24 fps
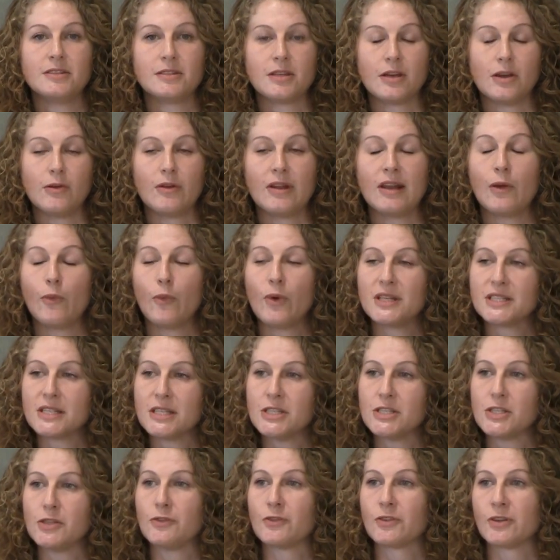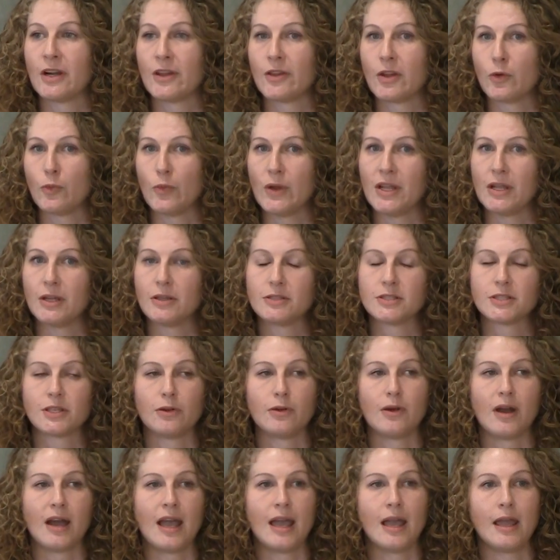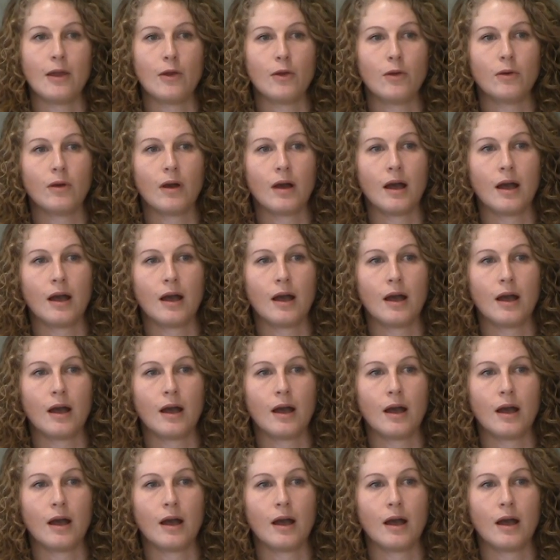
And it wasn't due for another week. So I